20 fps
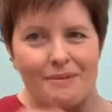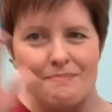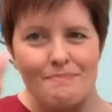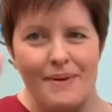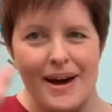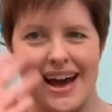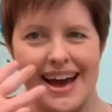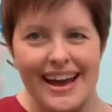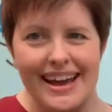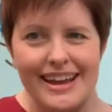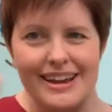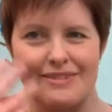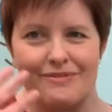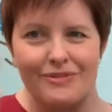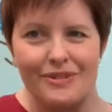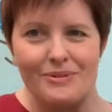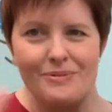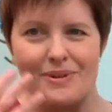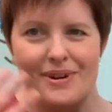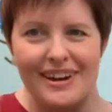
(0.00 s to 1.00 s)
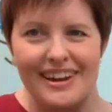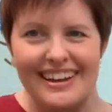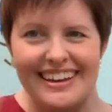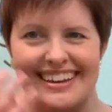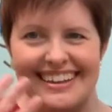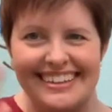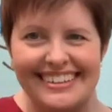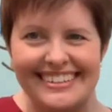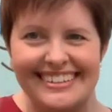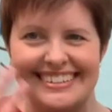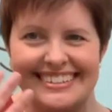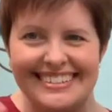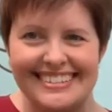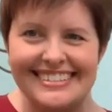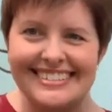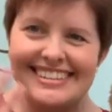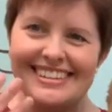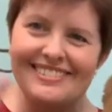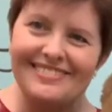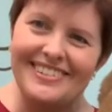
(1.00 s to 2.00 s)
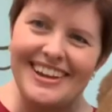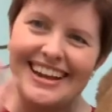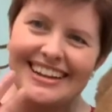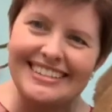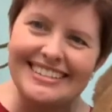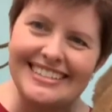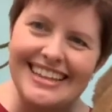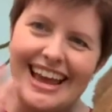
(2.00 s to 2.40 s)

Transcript: Bye, everyone. See you next